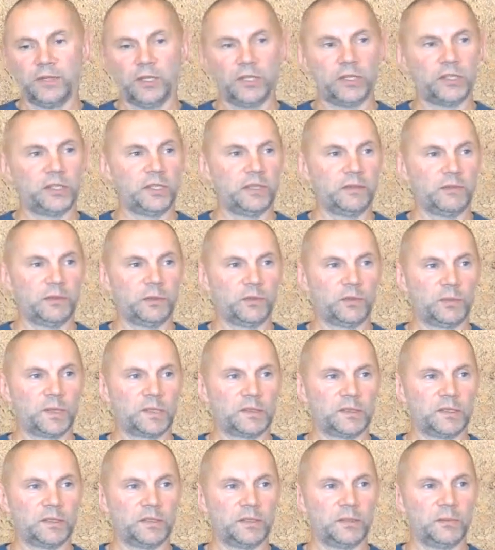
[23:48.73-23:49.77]
It becomes
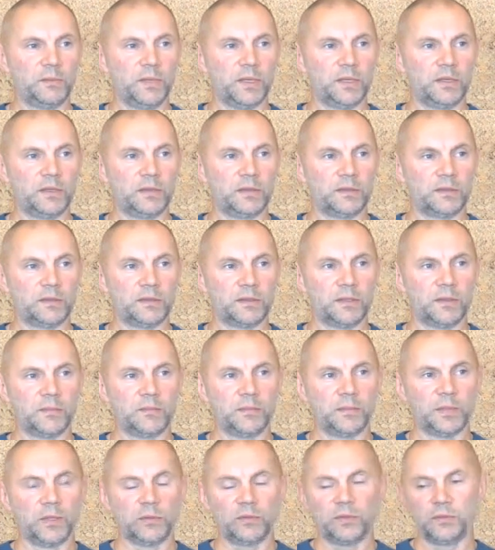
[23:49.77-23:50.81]
stronger as well.
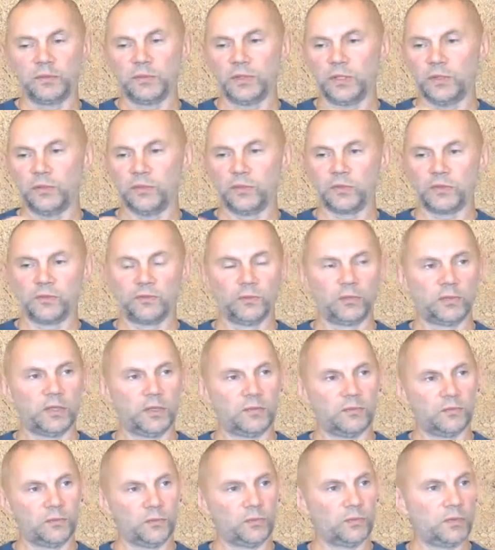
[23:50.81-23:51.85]
And then
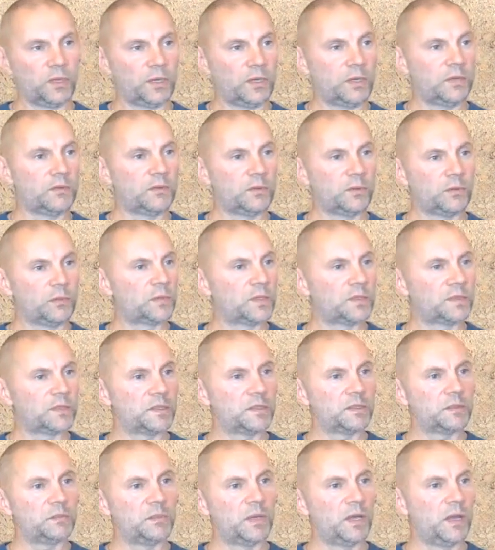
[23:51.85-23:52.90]
you discover yourself
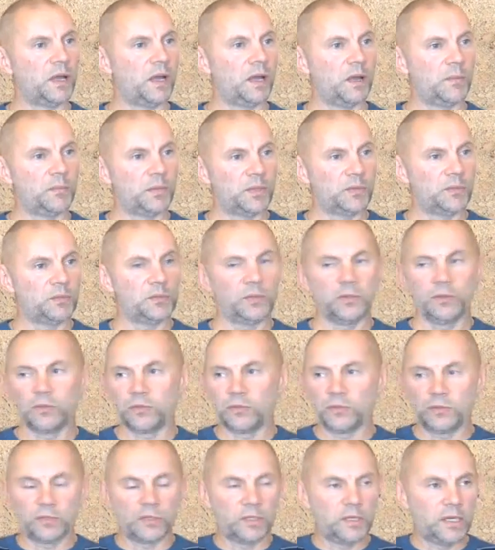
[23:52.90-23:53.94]
beyond names and
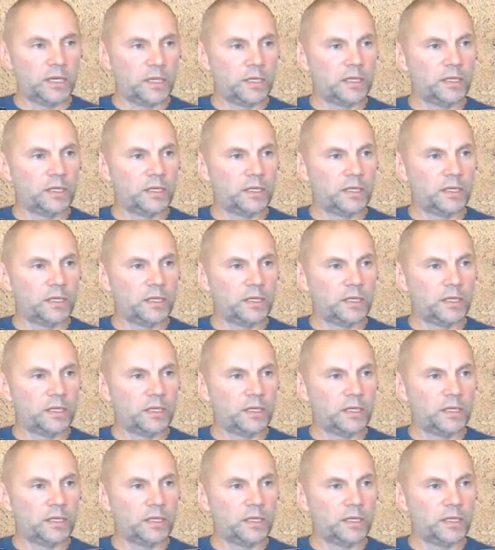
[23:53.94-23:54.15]
forms.